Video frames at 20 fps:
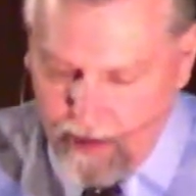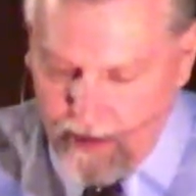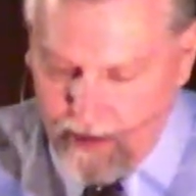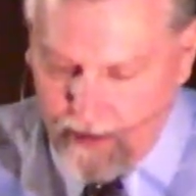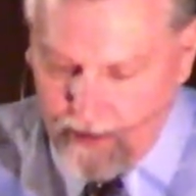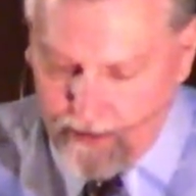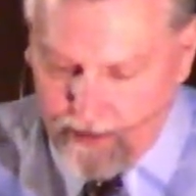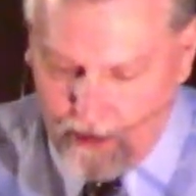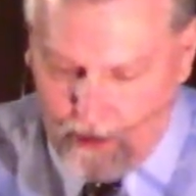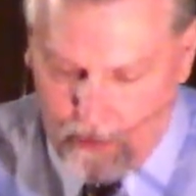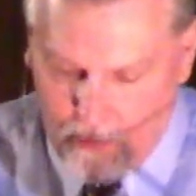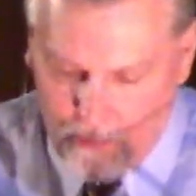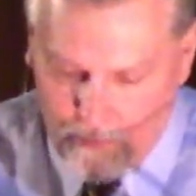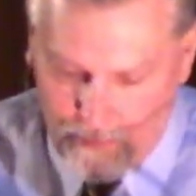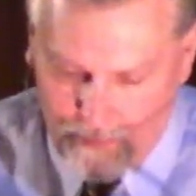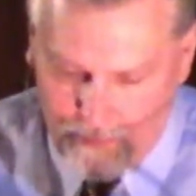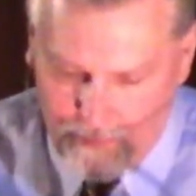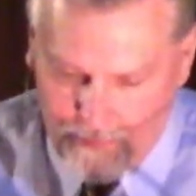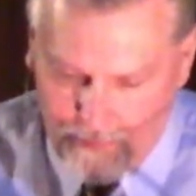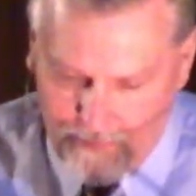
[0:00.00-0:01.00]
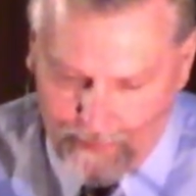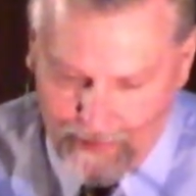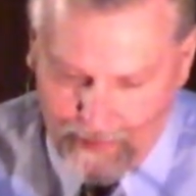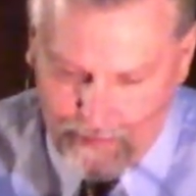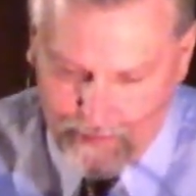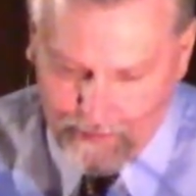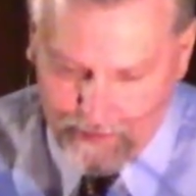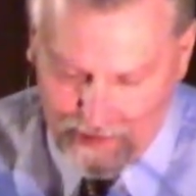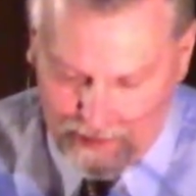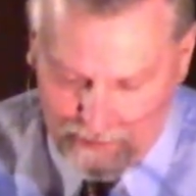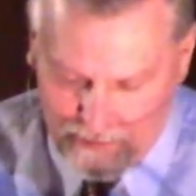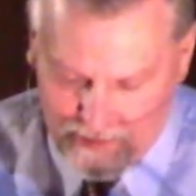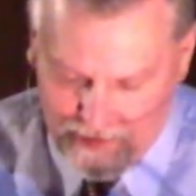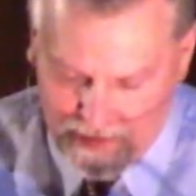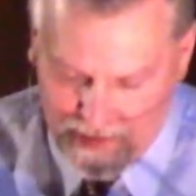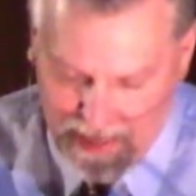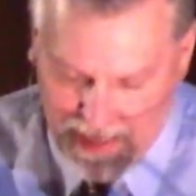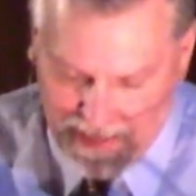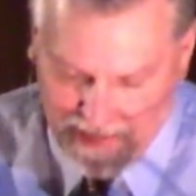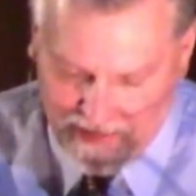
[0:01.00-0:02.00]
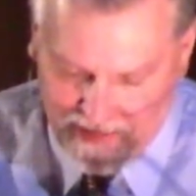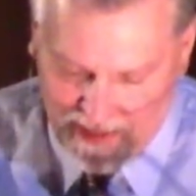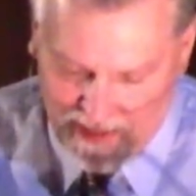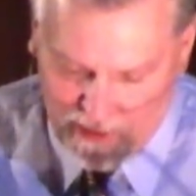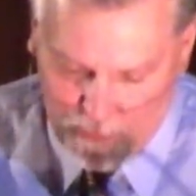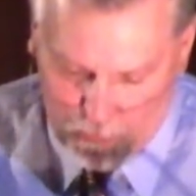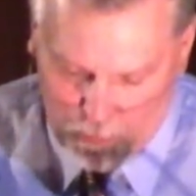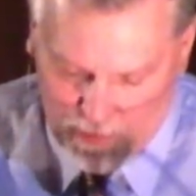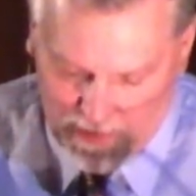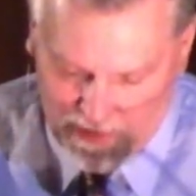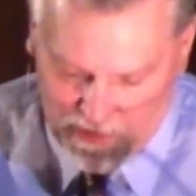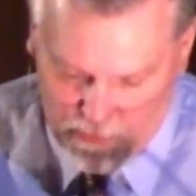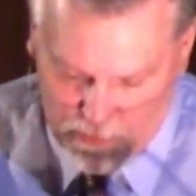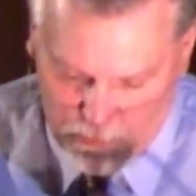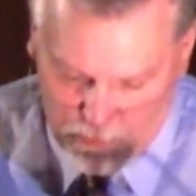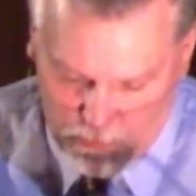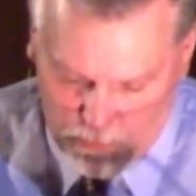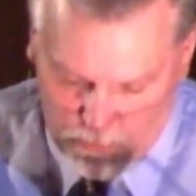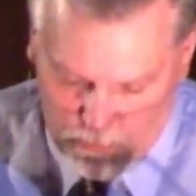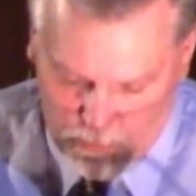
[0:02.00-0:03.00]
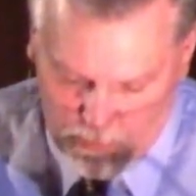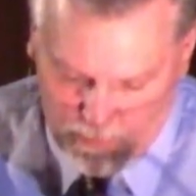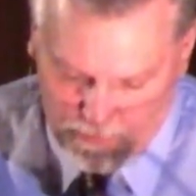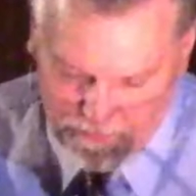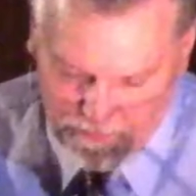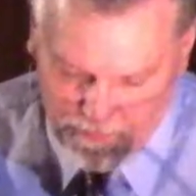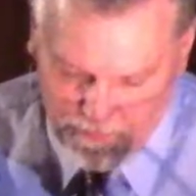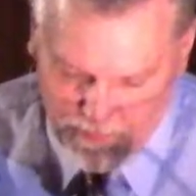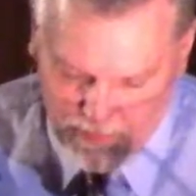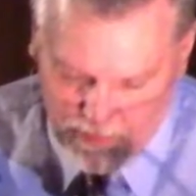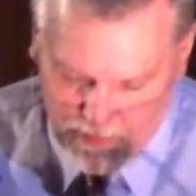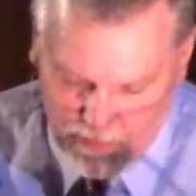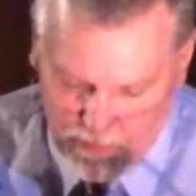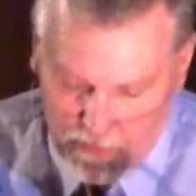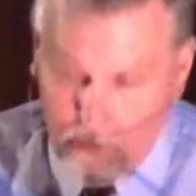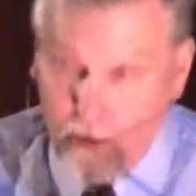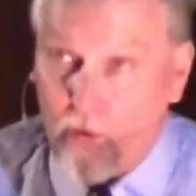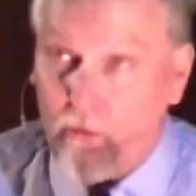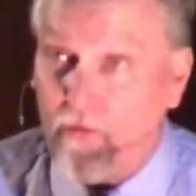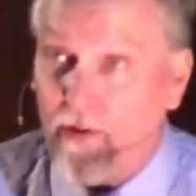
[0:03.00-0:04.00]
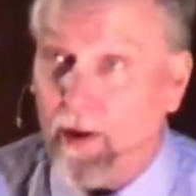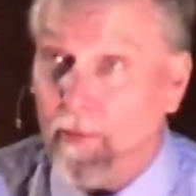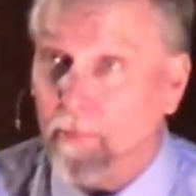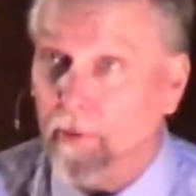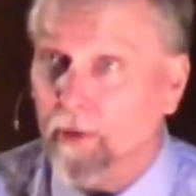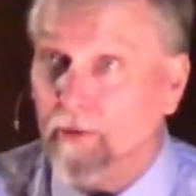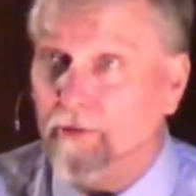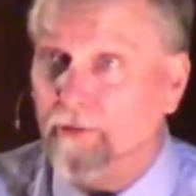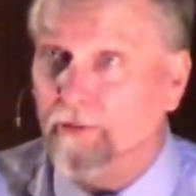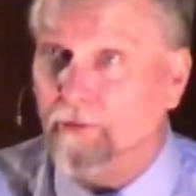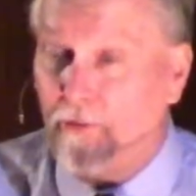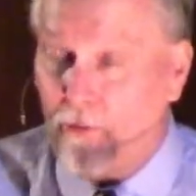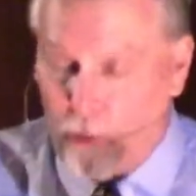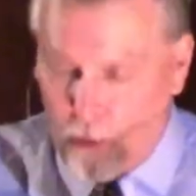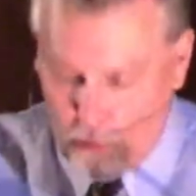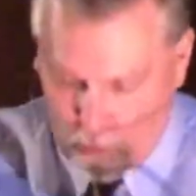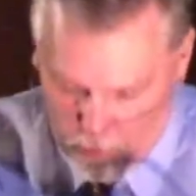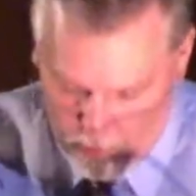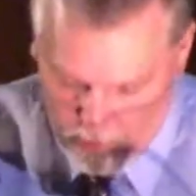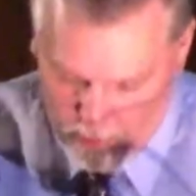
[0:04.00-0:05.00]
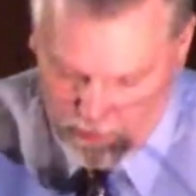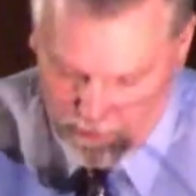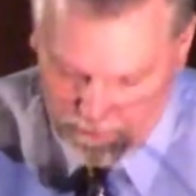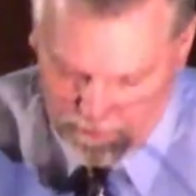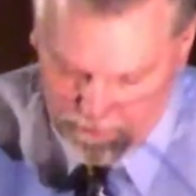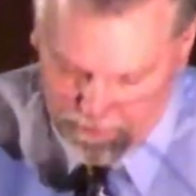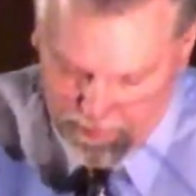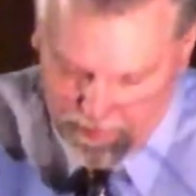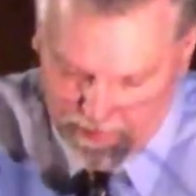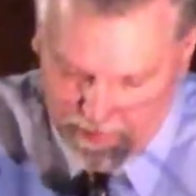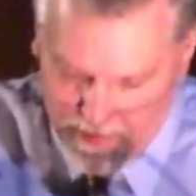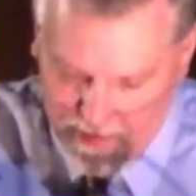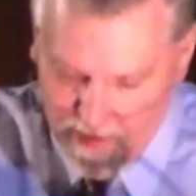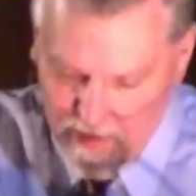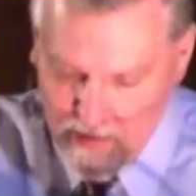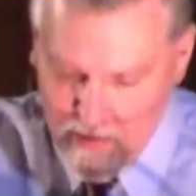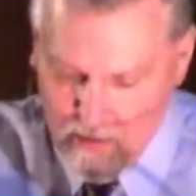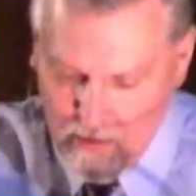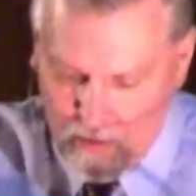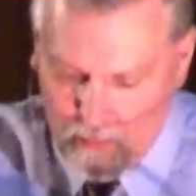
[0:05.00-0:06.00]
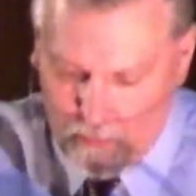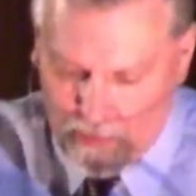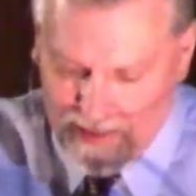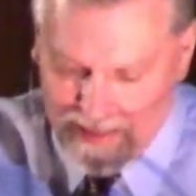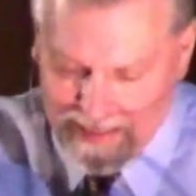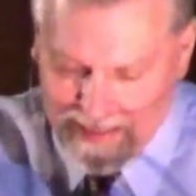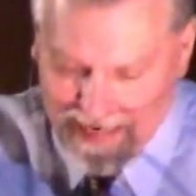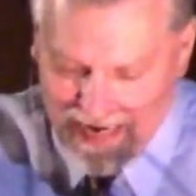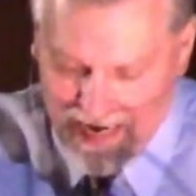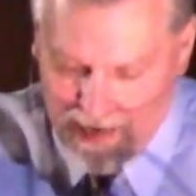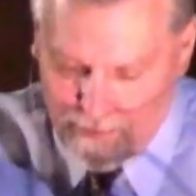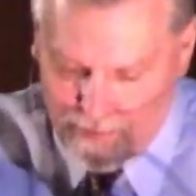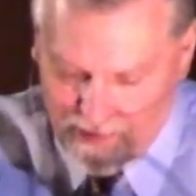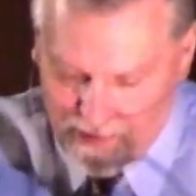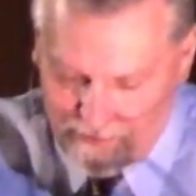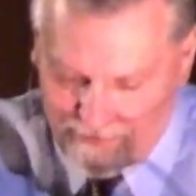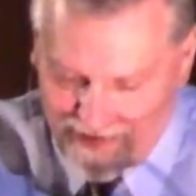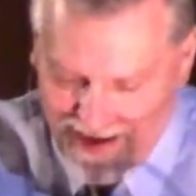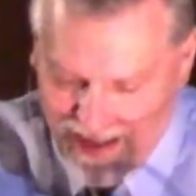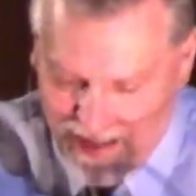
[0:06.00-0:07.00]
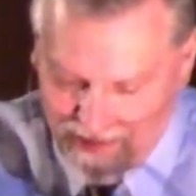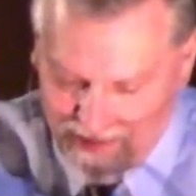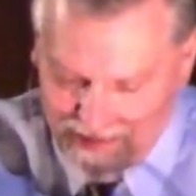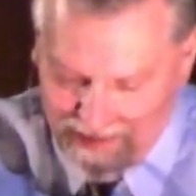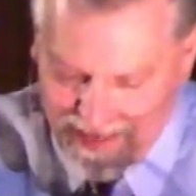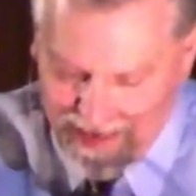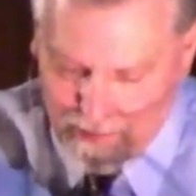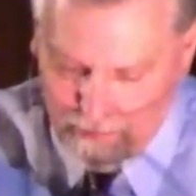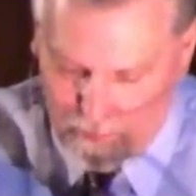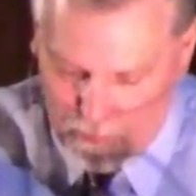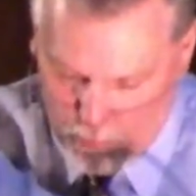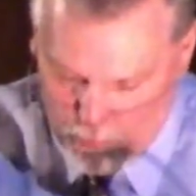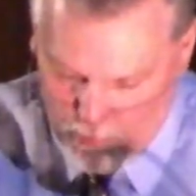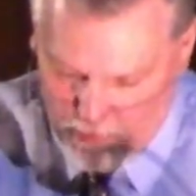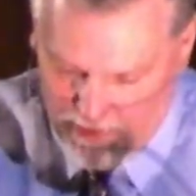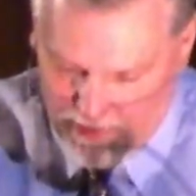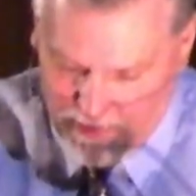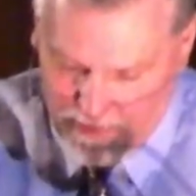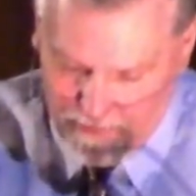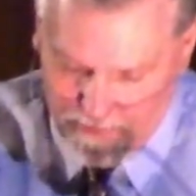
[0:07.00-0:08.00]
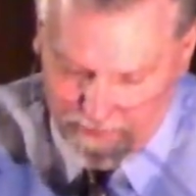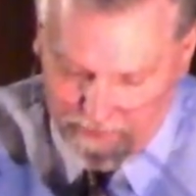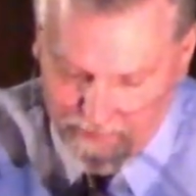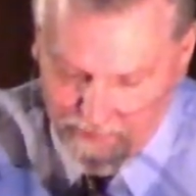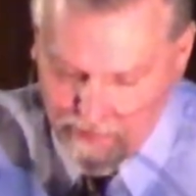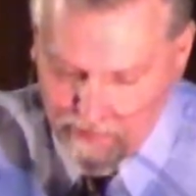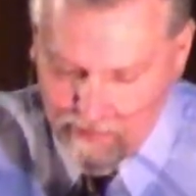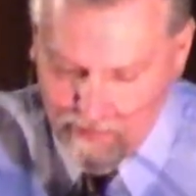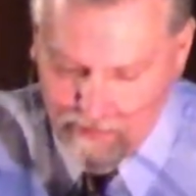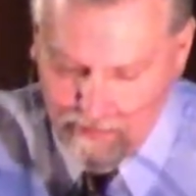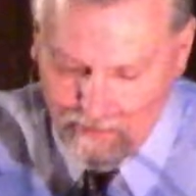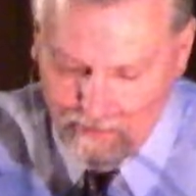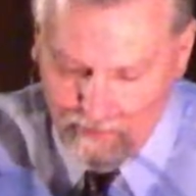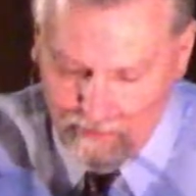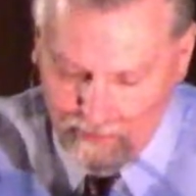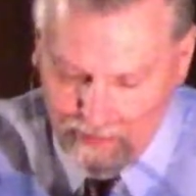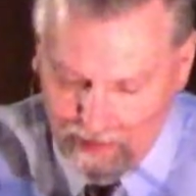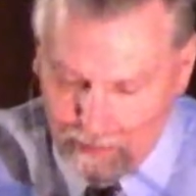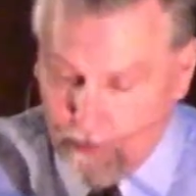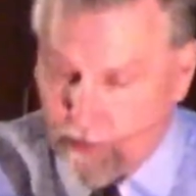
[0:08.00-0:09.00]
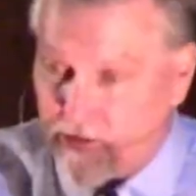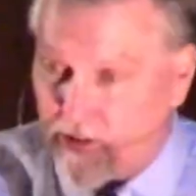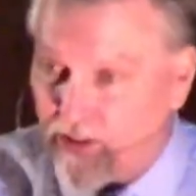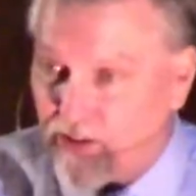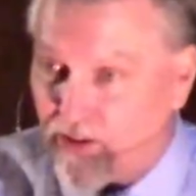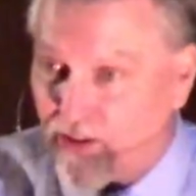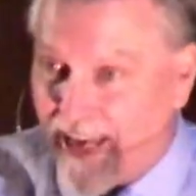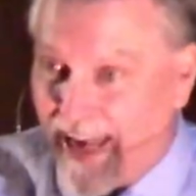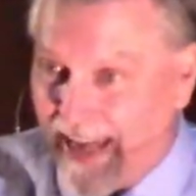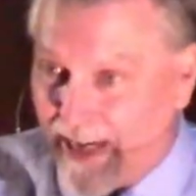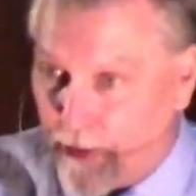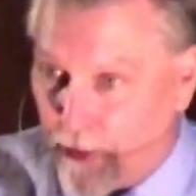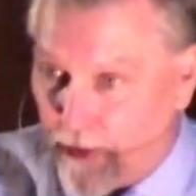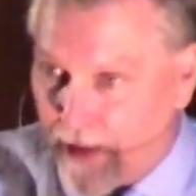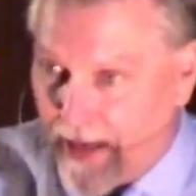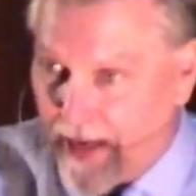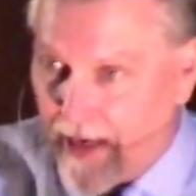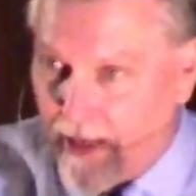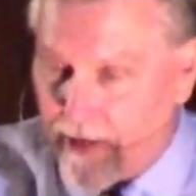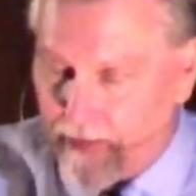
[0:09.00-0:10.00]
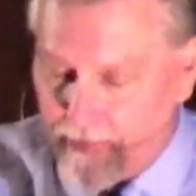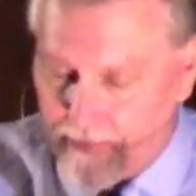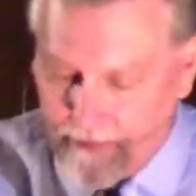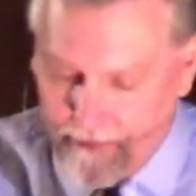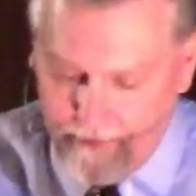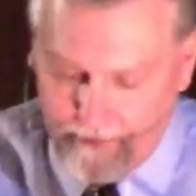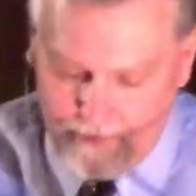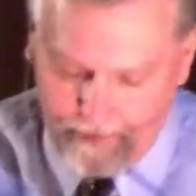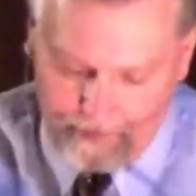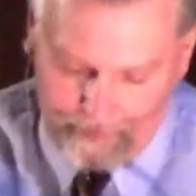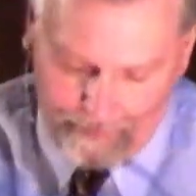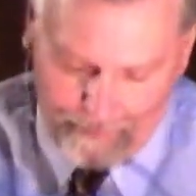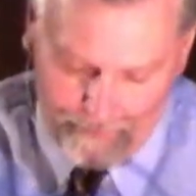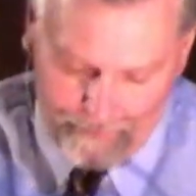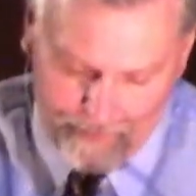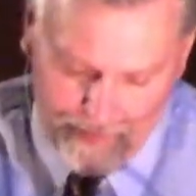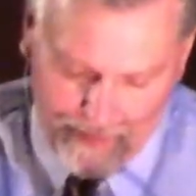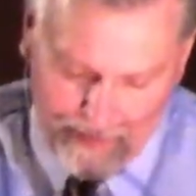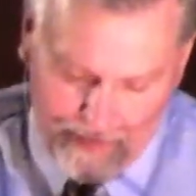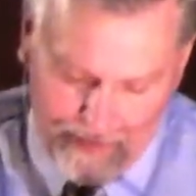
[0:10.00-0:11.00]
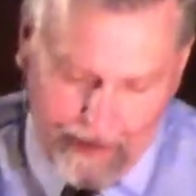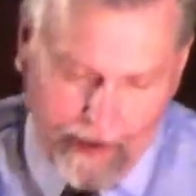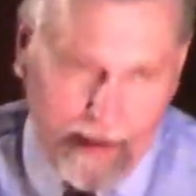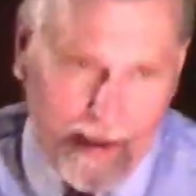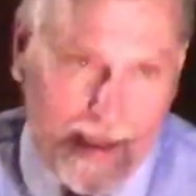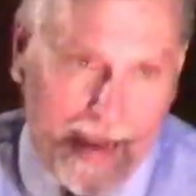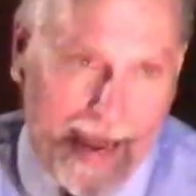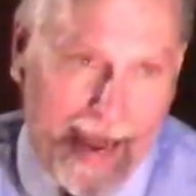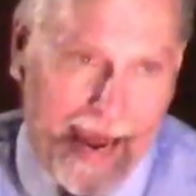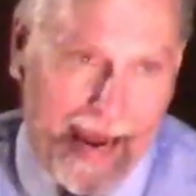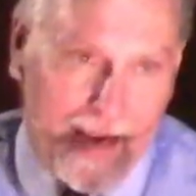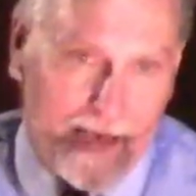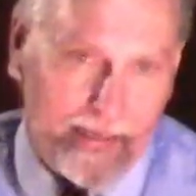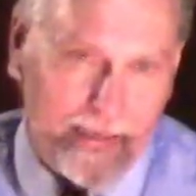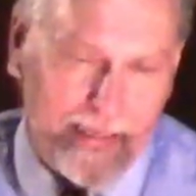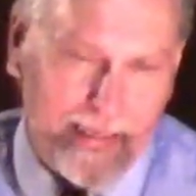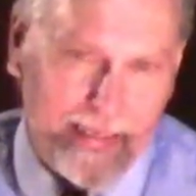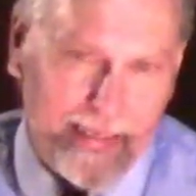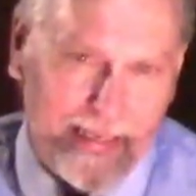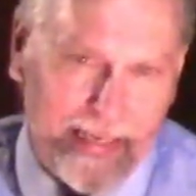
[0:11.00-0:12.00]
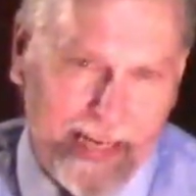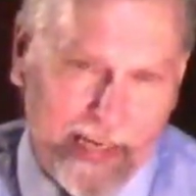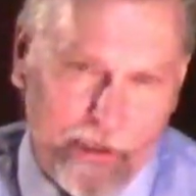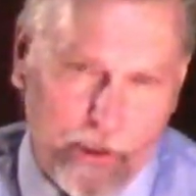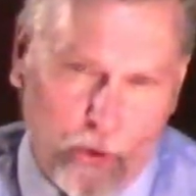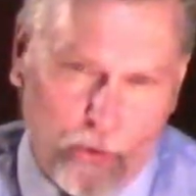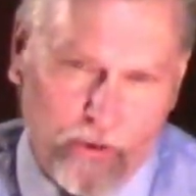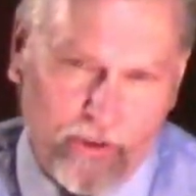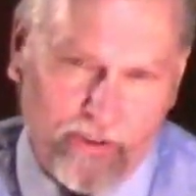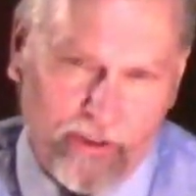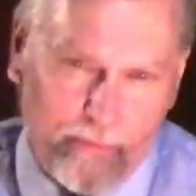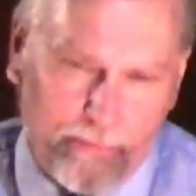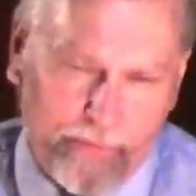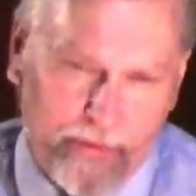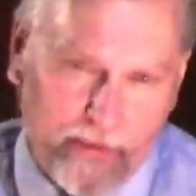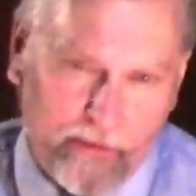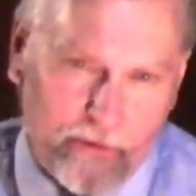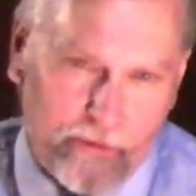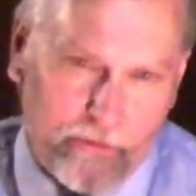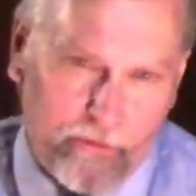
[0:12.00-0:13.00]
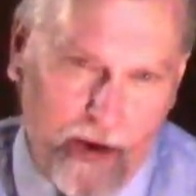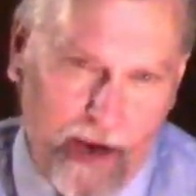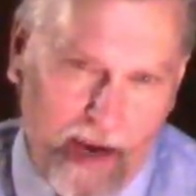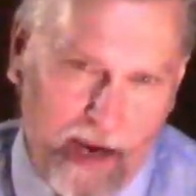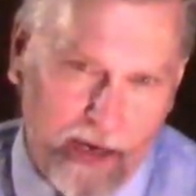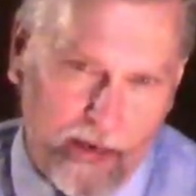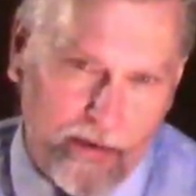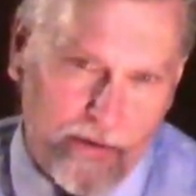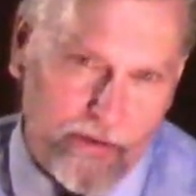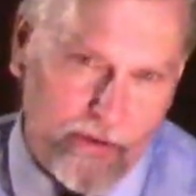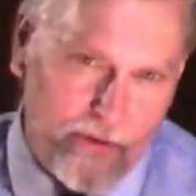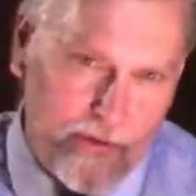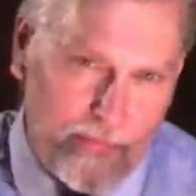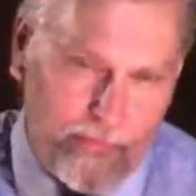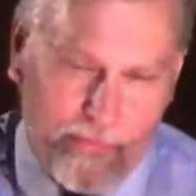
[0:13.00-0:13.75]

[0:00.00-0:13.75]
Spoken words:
So it was in 1922, November 4, when he came to the valley that morning. It was a Saturday, and he noticed something strange.